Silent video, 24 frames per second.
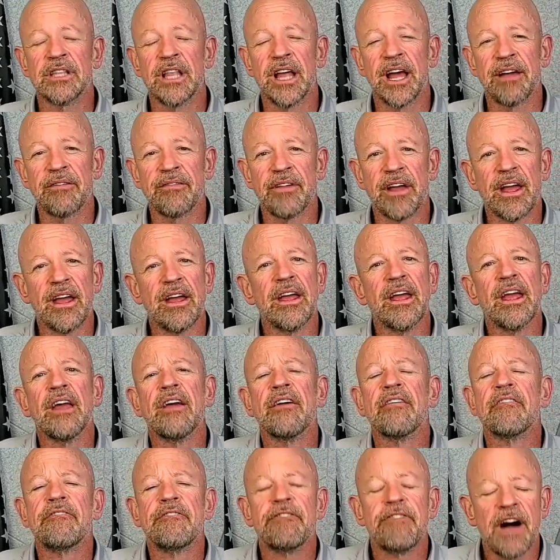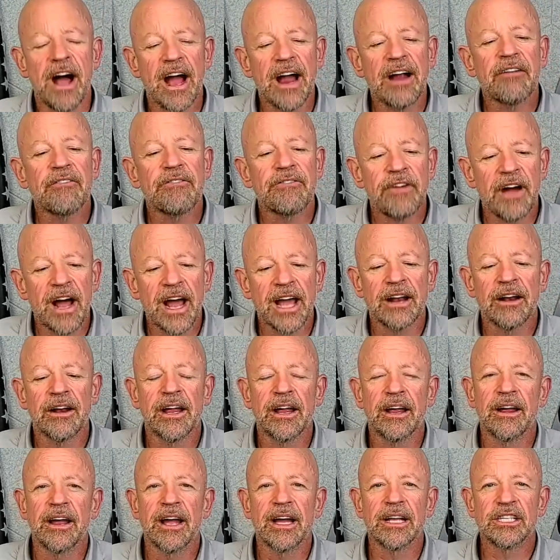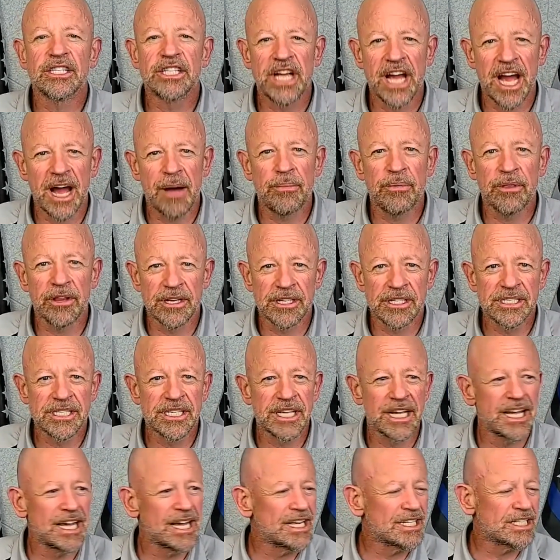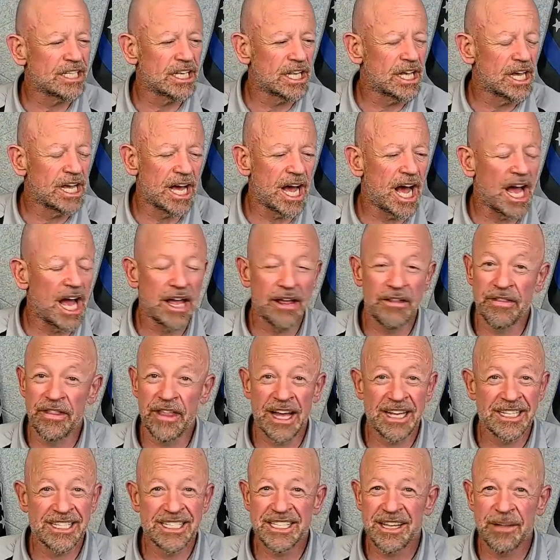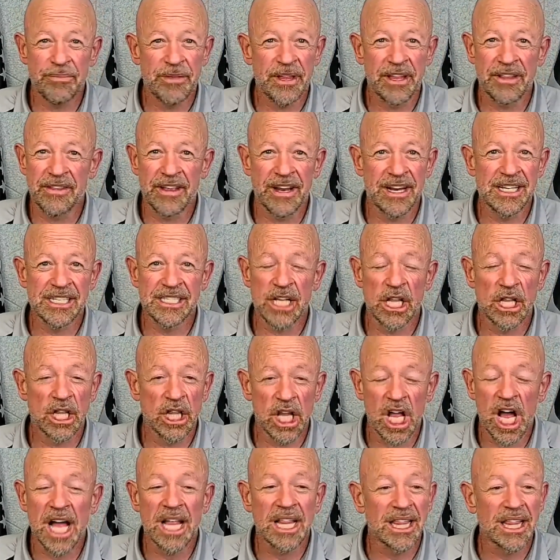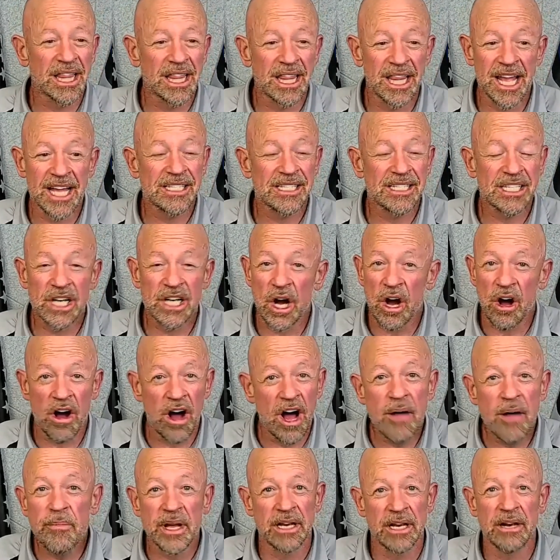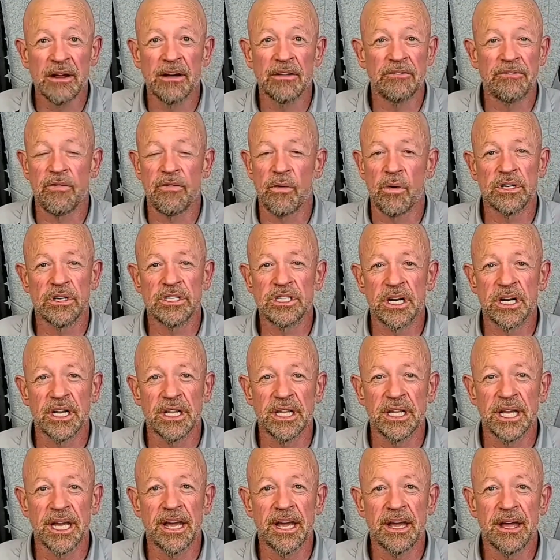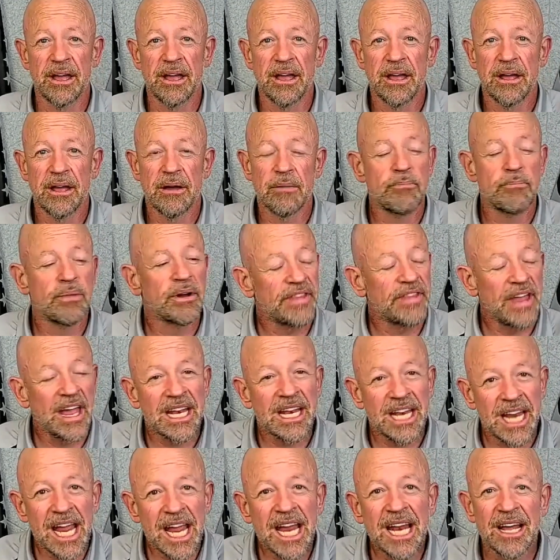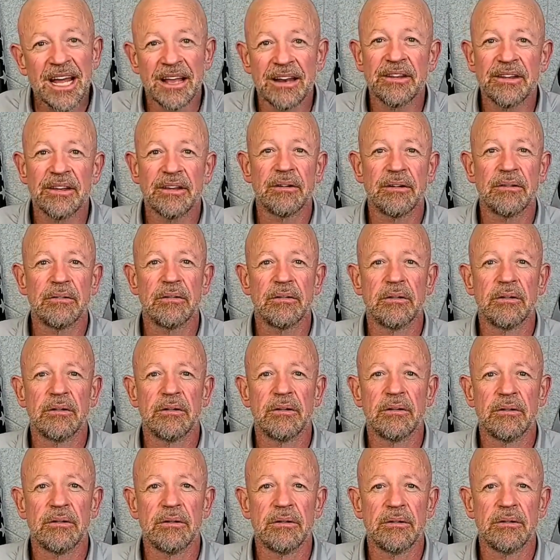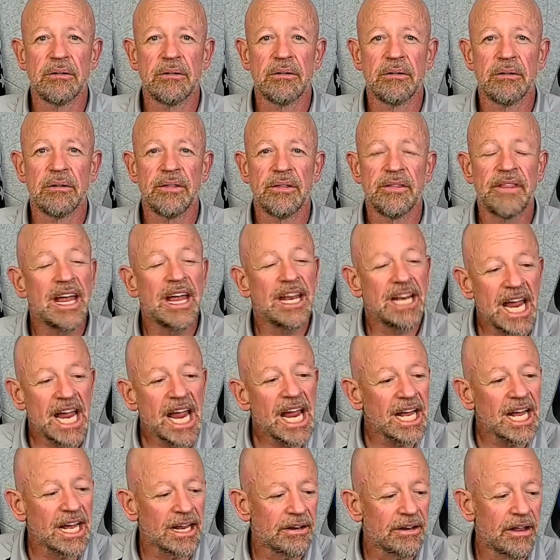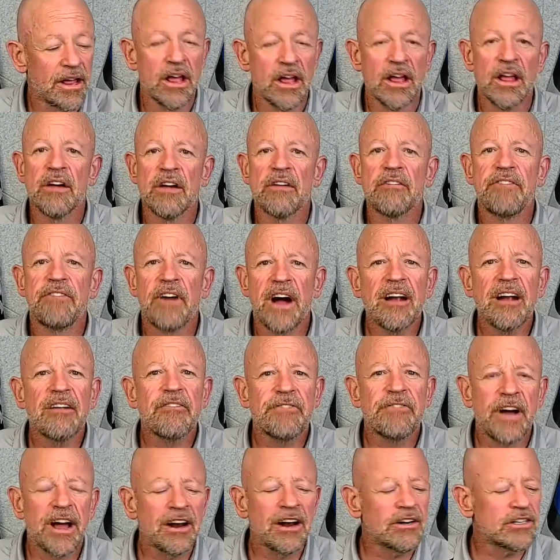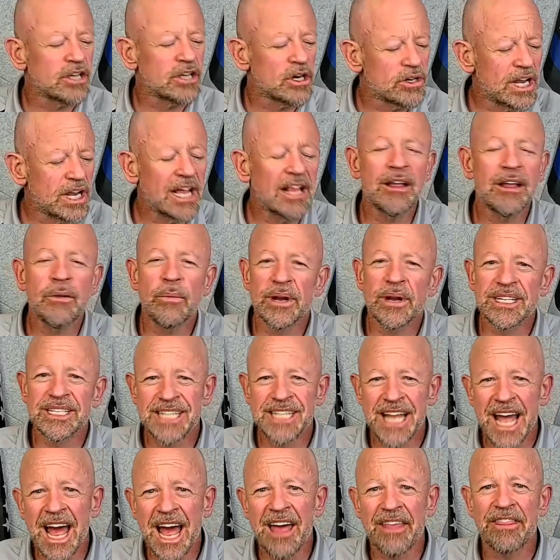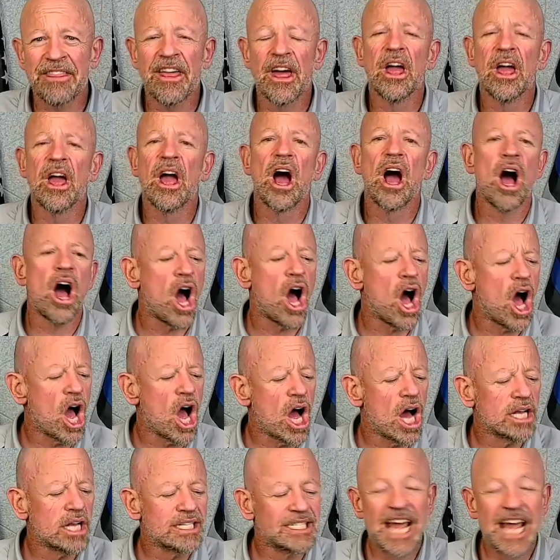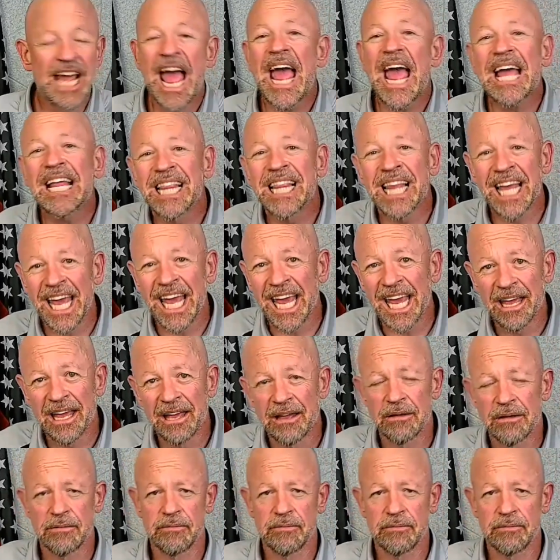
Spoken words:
life. Firefighting chaplaincy that's something that is a lot less common, unfortunately, but they need it. They need it. Firefighters are dealing with death daily.